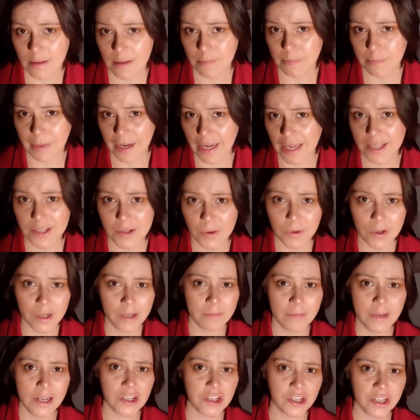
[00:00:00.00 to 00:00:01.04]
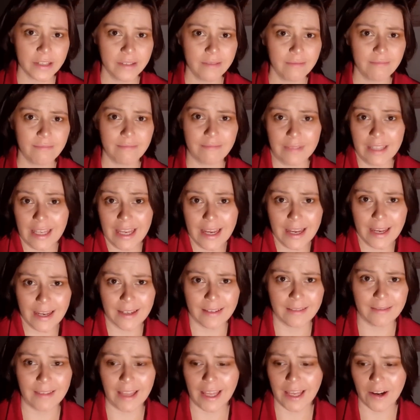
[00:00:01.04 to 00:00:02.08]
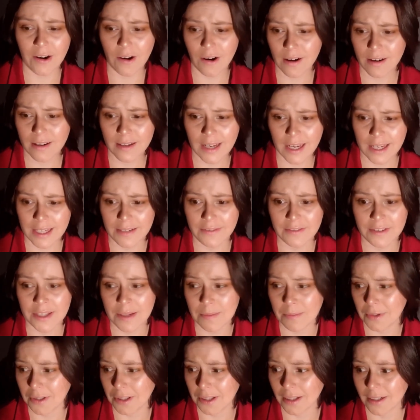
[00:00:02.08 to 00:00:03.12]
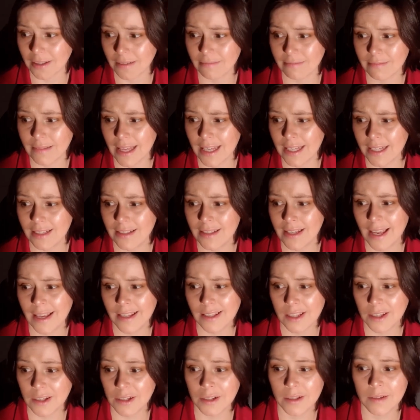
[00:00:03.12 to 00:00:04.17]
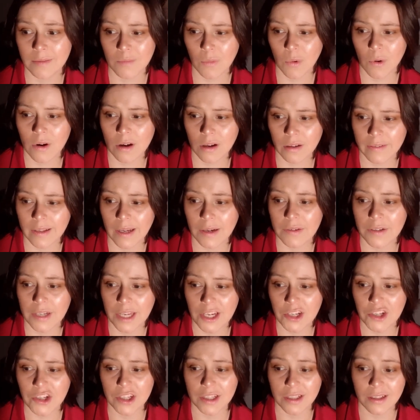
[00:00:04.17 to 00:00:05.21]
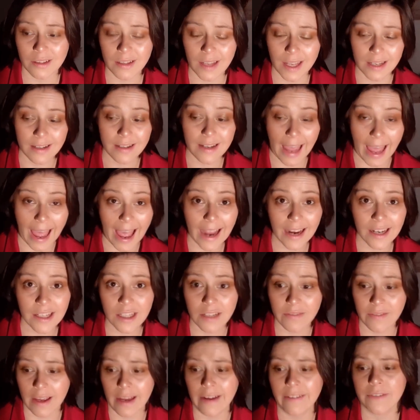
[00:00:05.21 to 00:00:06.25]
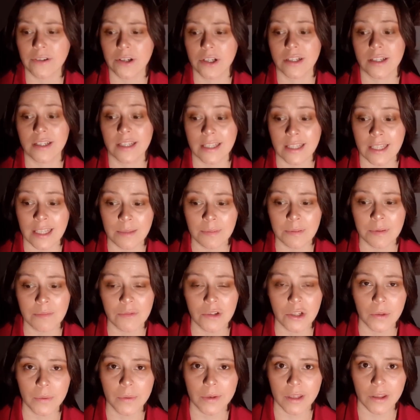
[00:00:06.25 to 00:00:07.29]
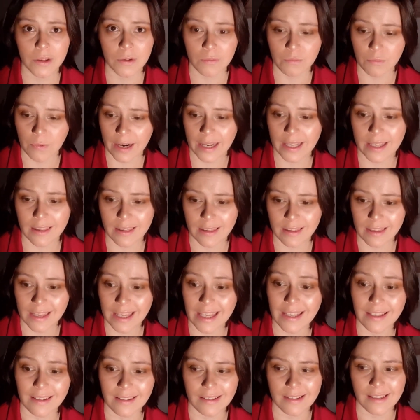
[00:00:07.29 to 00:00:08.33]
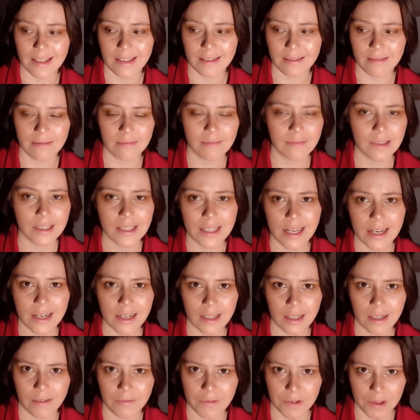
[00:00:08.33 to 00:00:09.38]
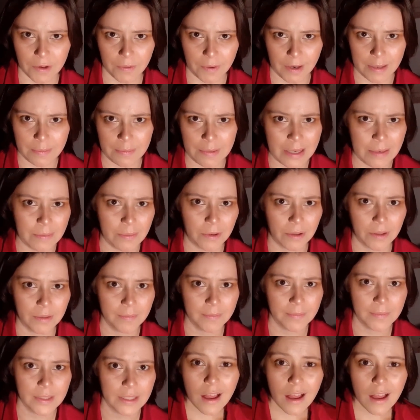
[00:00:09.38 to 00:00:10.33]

By his own admission, yeah, they are kind of similar, and it takes a good moral foundation and active effort to keep him doing the right things and standing up for the right people.